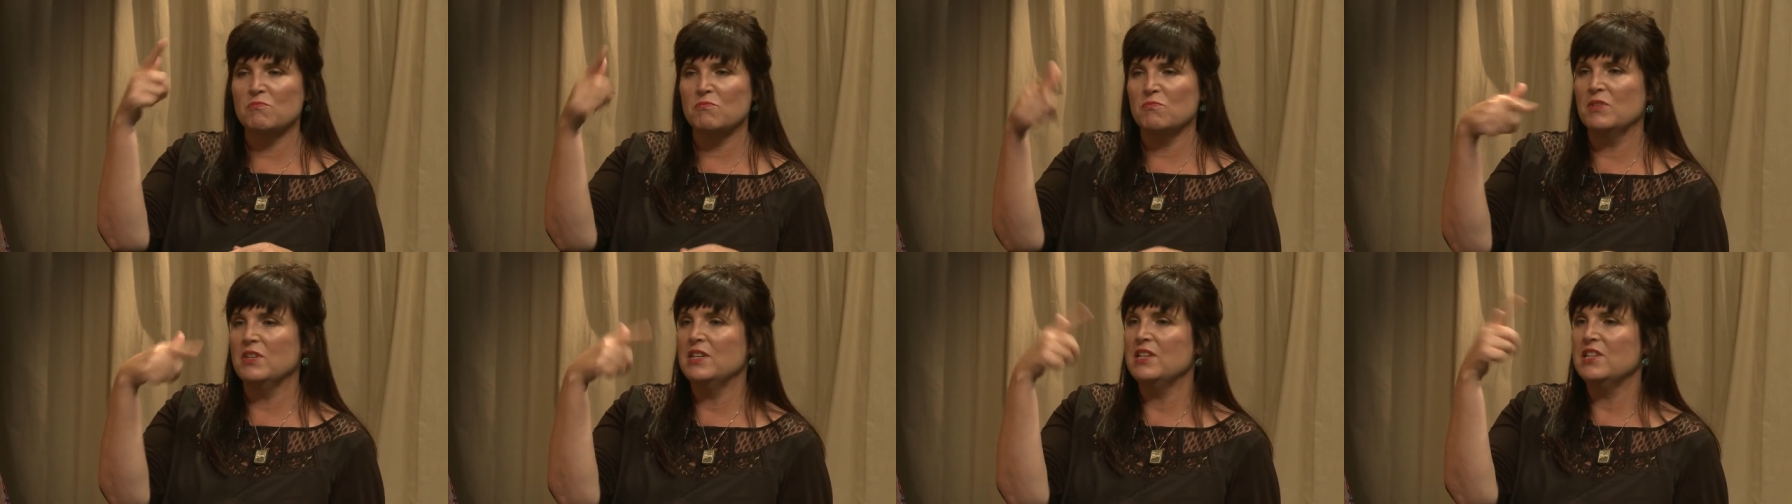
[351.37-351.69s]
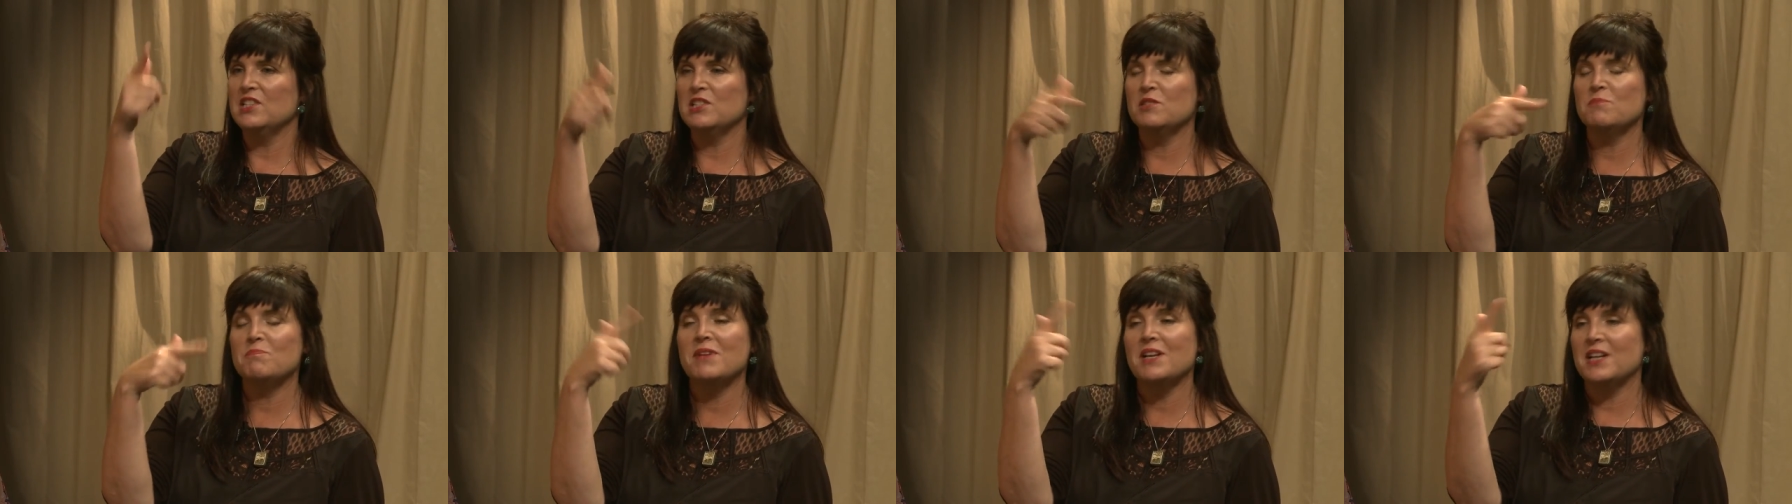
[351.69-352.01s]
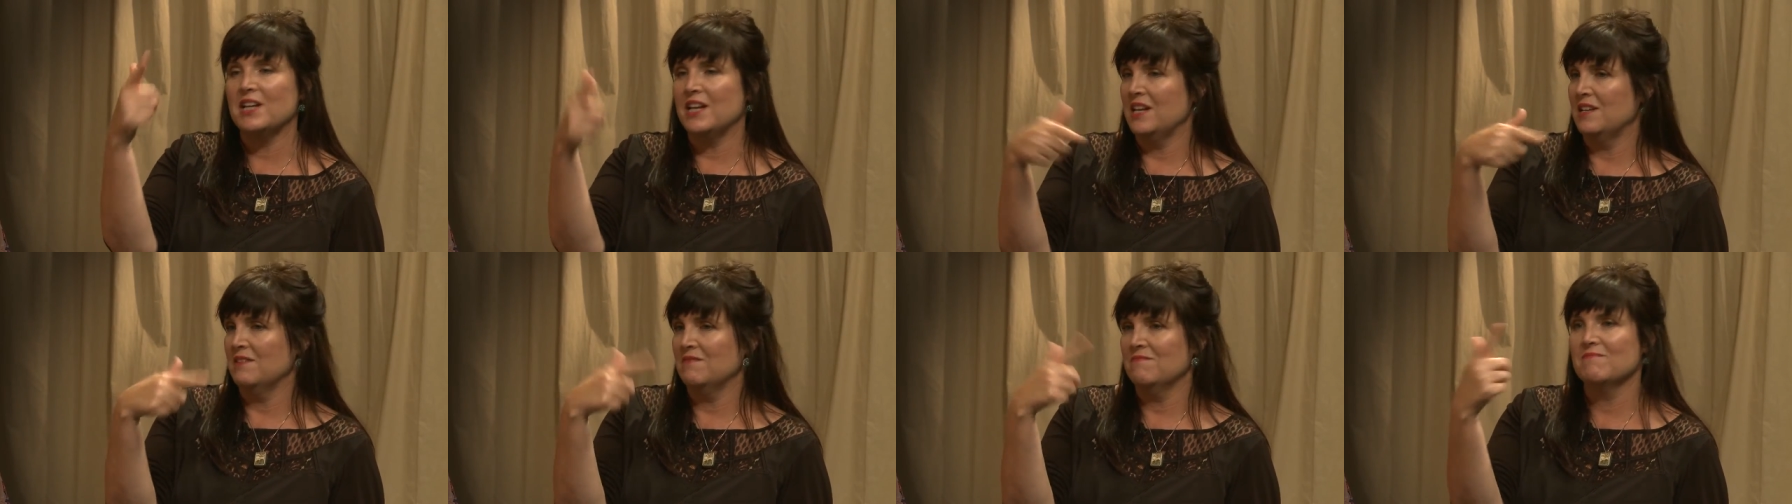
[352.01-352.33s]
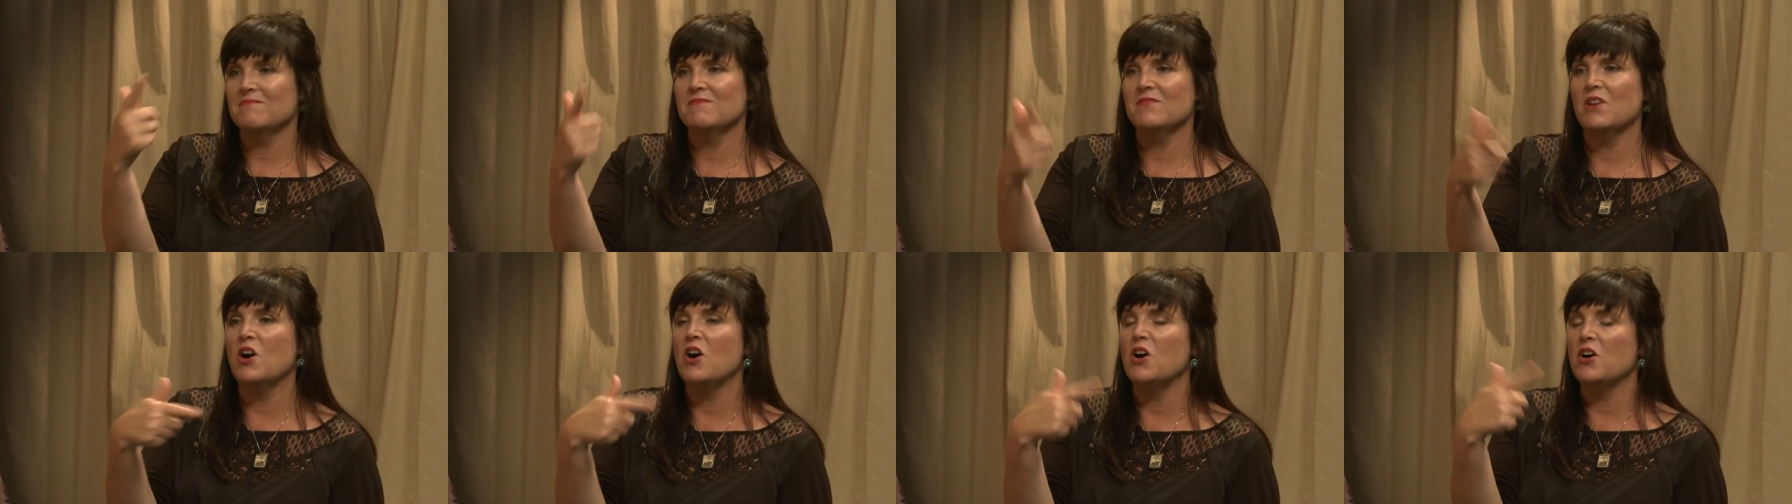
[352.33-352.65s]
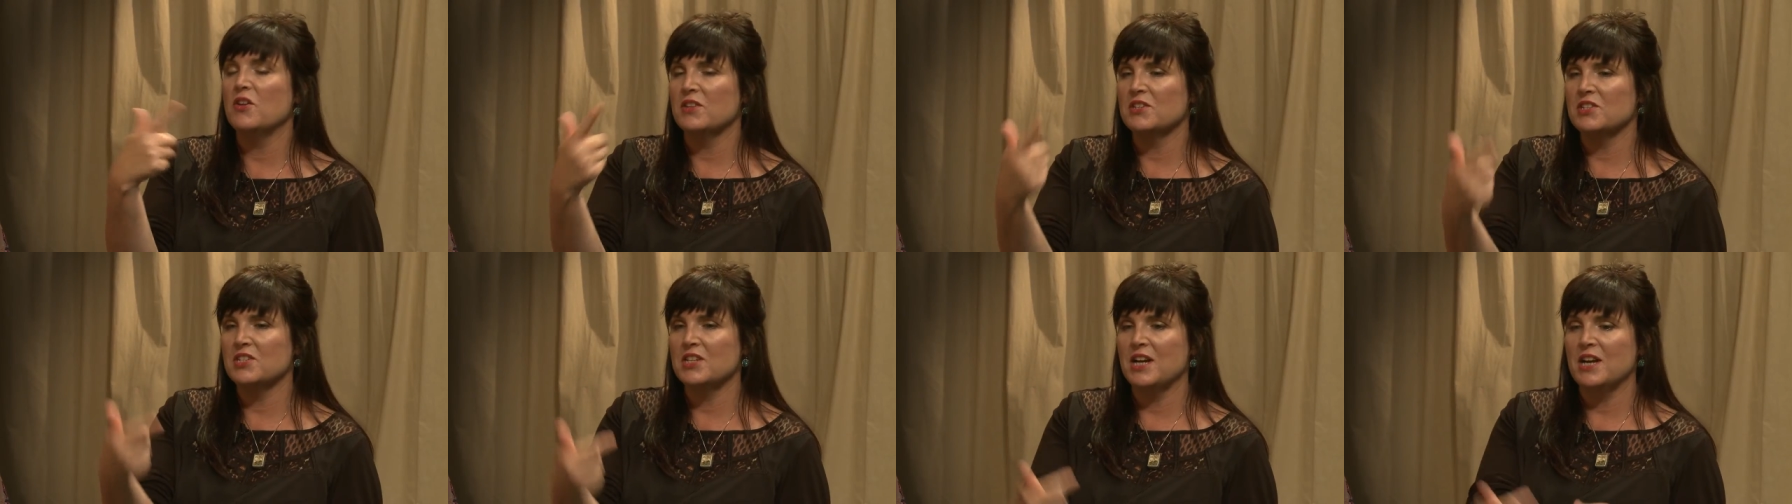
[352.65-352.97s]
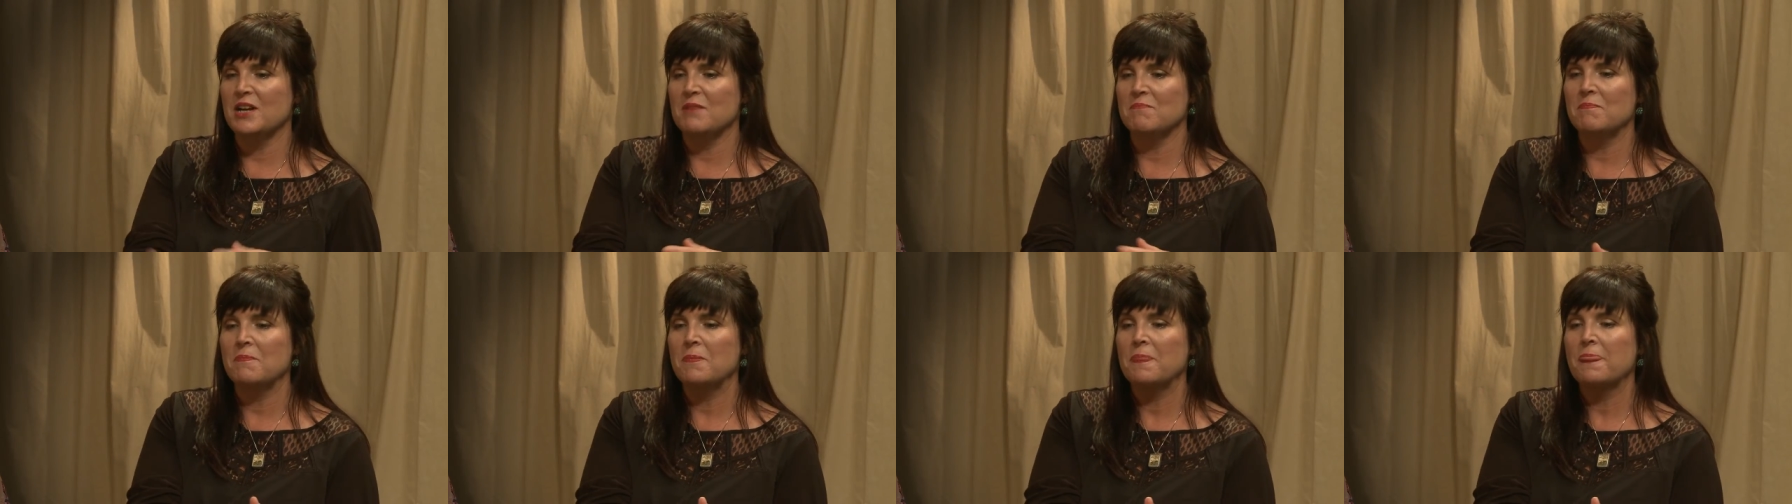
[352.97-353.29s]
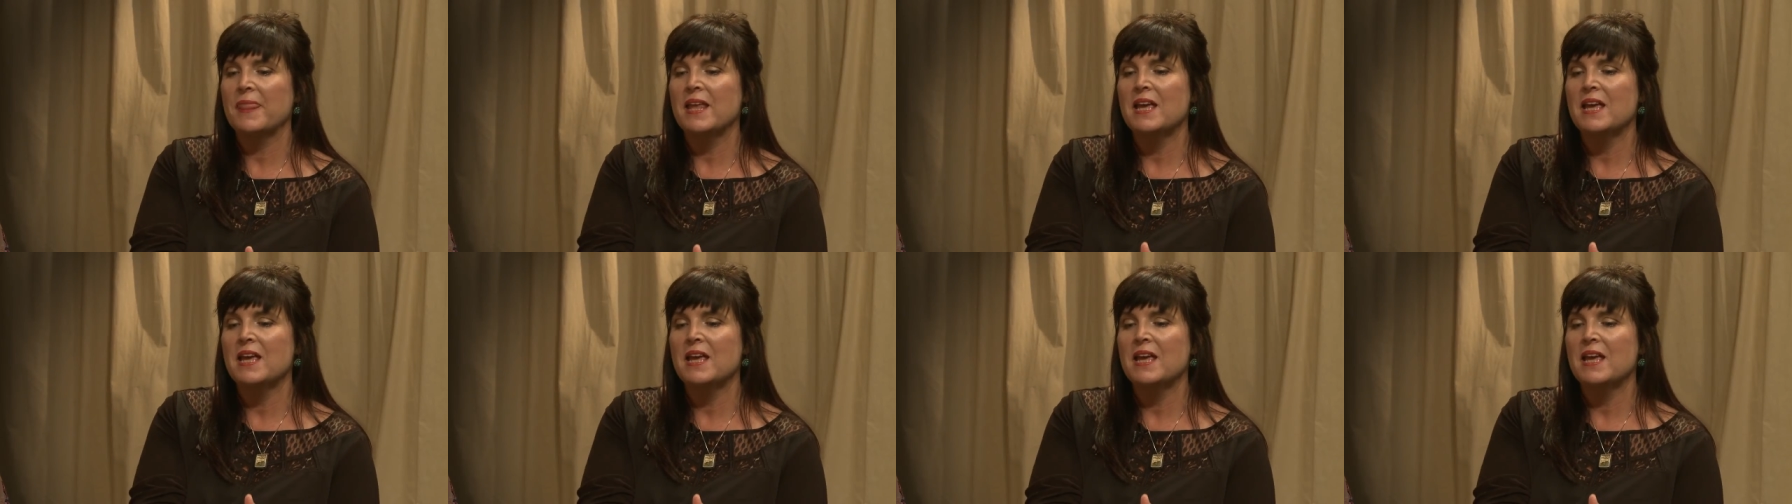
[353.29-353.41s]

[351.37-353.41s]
he's spinning all the time.